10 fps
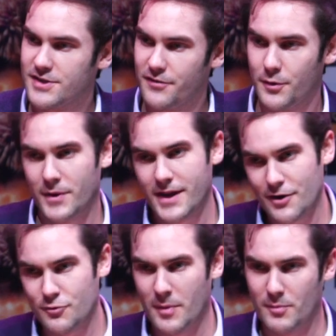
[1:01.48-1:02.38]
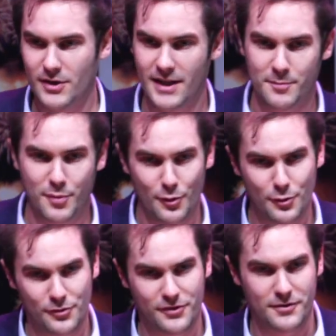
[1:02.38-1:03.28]
stuff that we can remember, like
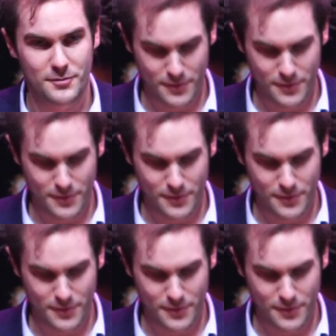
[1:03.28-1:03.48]
potholes and